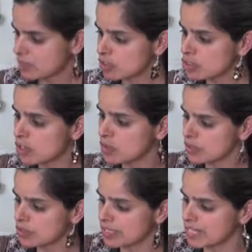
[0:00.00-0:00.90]
if you
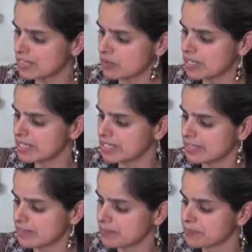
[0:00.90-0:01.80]
don't, you can add it right in
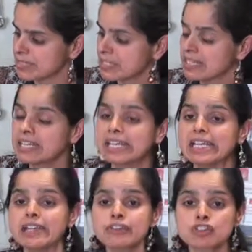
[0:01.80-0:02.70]
here.
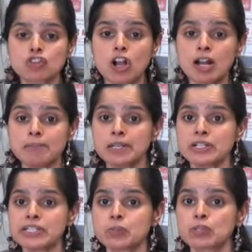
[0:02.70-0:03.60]
If
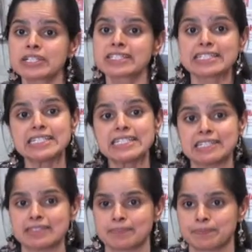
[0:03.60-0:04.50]
strawberries were in
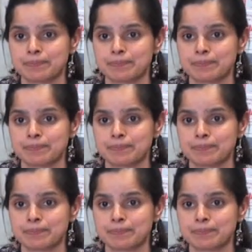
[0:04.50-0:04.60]
season,